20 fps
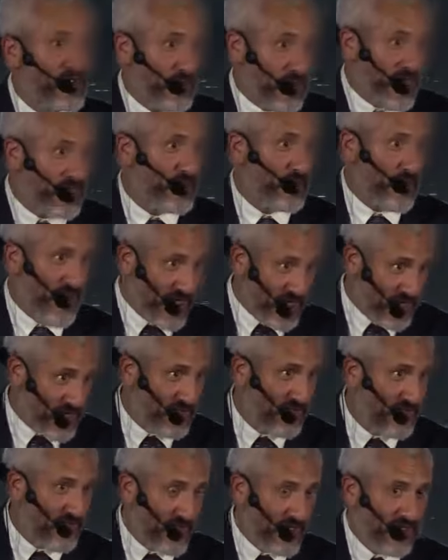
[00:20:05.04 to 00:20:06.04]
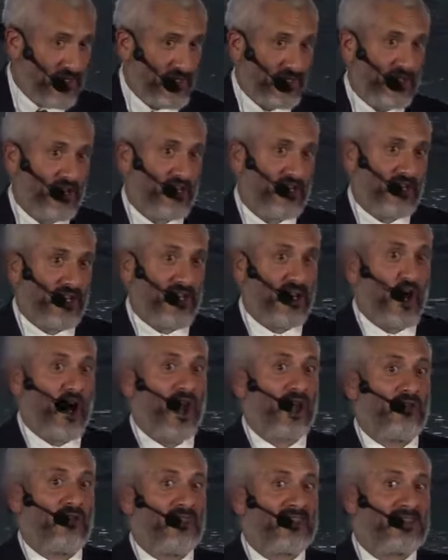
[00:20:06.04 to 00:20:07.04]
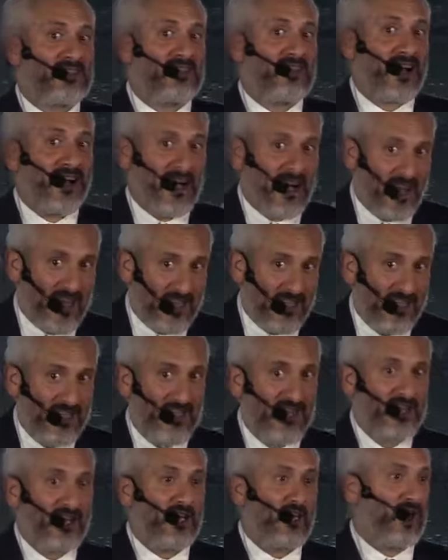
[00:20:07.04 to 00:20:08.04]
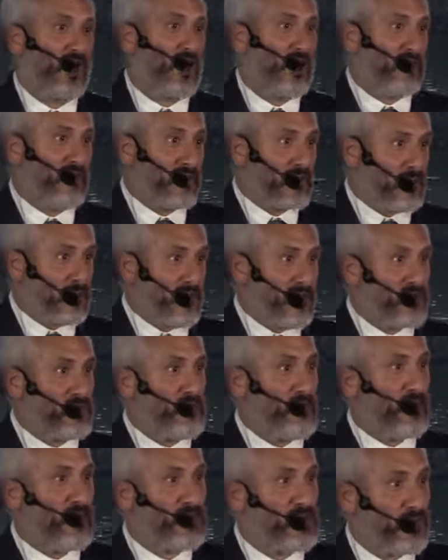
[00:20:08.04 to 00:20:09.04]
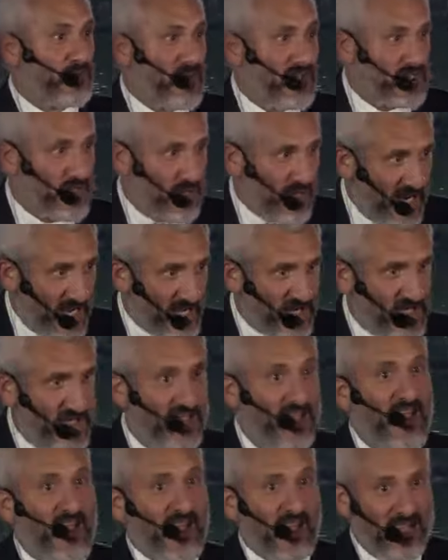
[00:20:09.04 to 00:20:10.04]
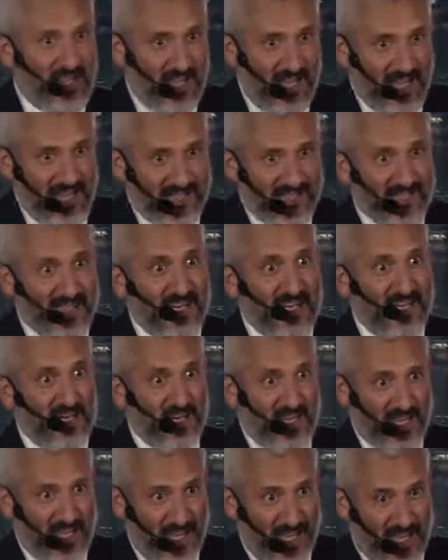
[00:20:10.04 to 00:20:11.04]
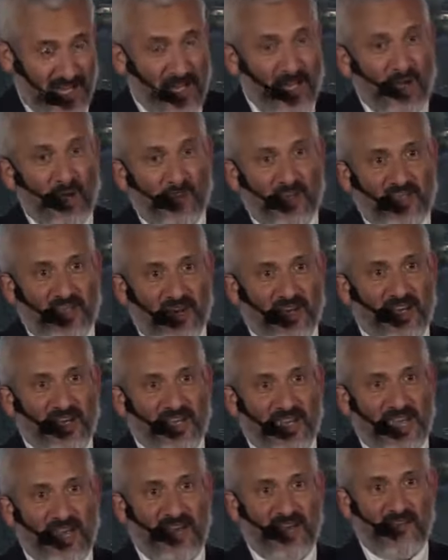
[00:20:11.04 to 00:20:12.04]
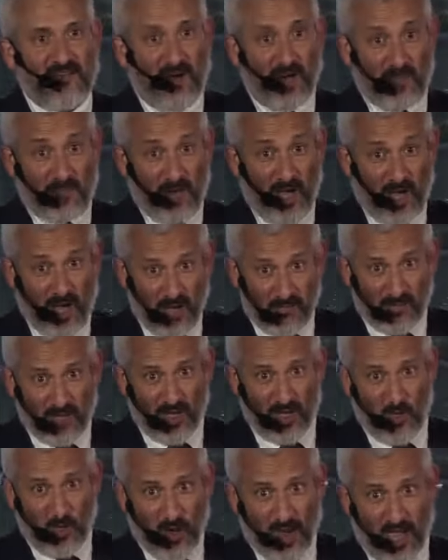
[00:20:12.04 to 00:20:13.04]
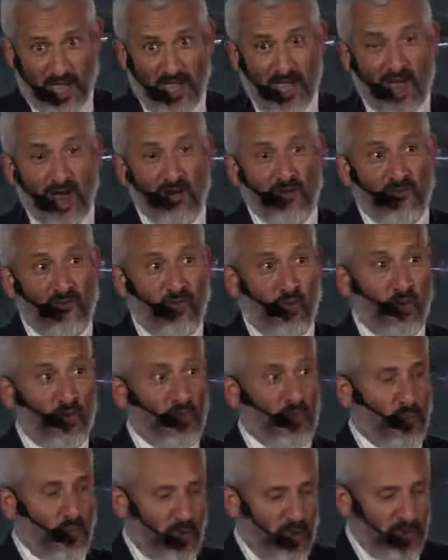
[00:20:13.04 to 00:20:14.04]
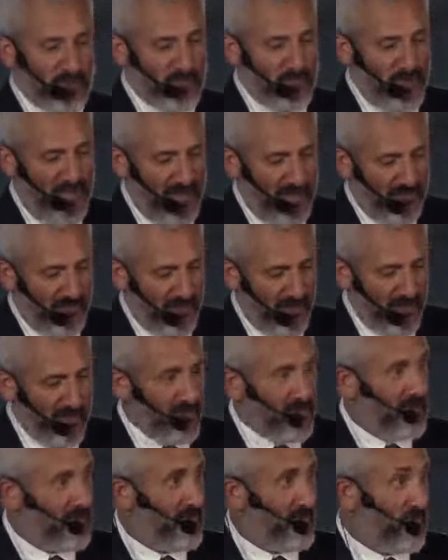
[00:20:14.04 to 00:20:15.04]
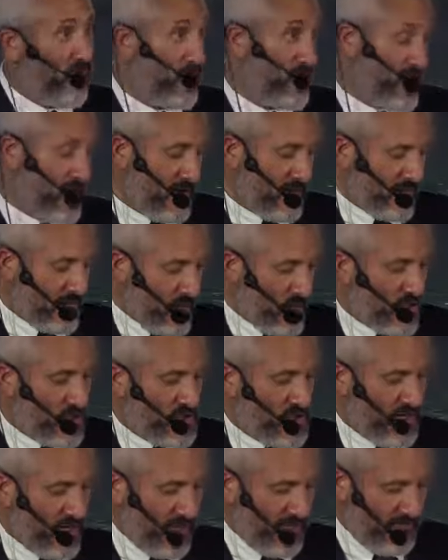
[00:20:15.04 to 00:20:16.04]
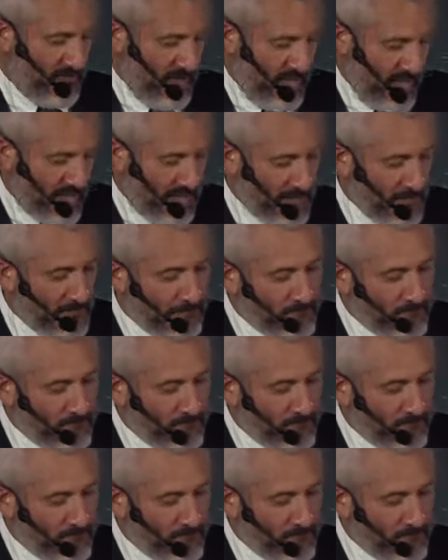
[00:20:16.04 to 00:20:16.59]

the resurrection. Just like all of us die, and all of us will experience a resurrection, Elias and Enoch are going to get it, but they're going to get it in a very public way for the world's benefit, for the conversion of many.